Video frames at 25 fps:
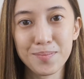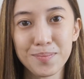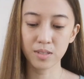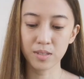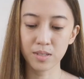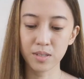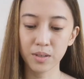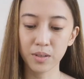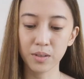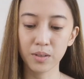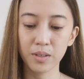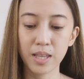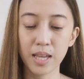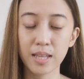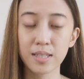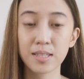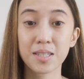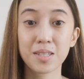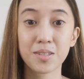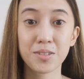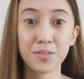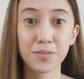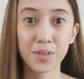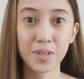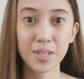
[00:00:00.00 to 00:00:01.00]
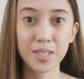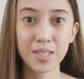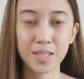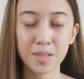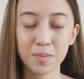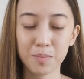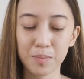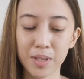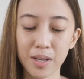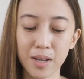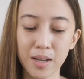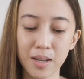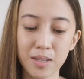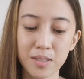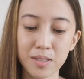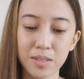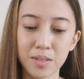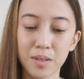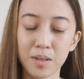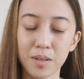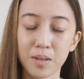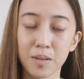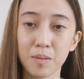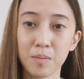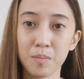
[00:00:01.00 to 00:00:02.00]
So let's first apply
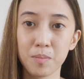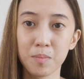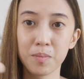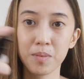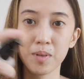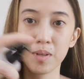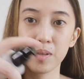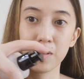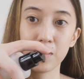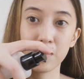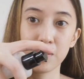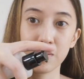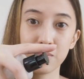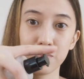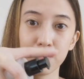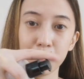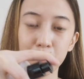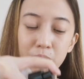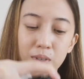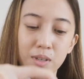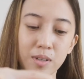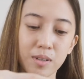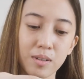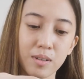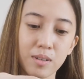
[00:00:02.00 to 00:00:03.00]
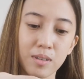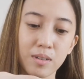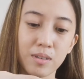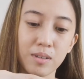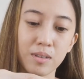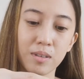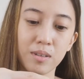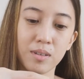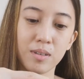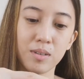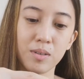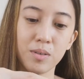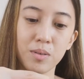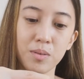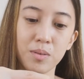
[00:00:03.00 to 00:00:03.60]
some uh,